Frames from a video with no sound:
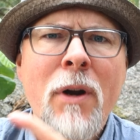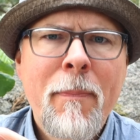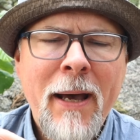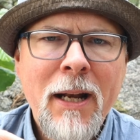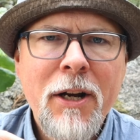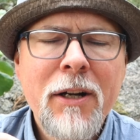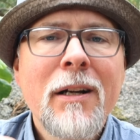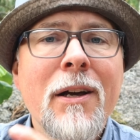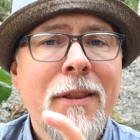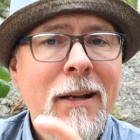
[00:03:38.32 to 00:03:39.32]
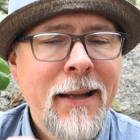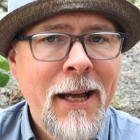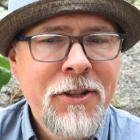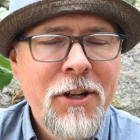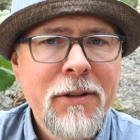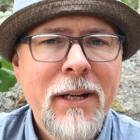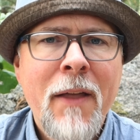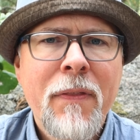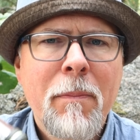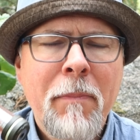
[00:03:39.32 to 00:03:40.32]
repeller, the lantern
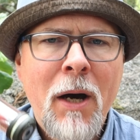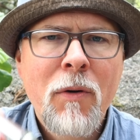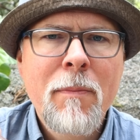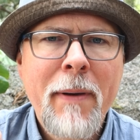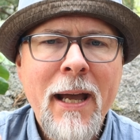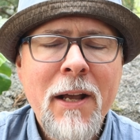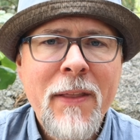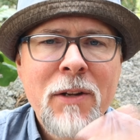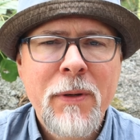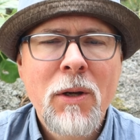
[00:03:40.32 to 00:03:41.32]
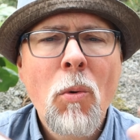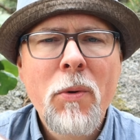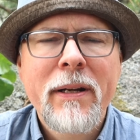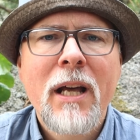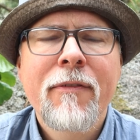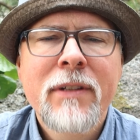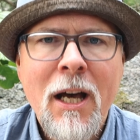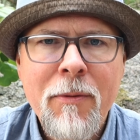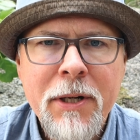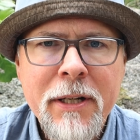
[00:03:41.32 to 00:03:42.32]
and the power bank that we already have
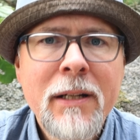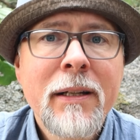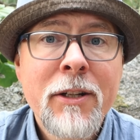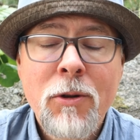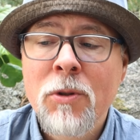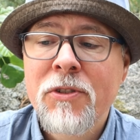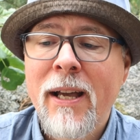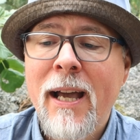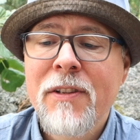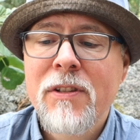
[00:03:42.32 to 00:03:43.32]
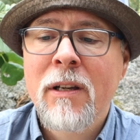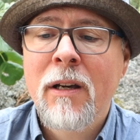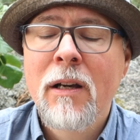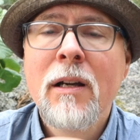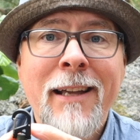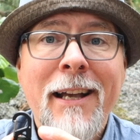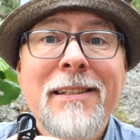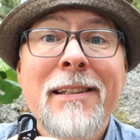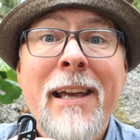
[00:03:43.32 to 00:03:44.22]
covered, it also has a nice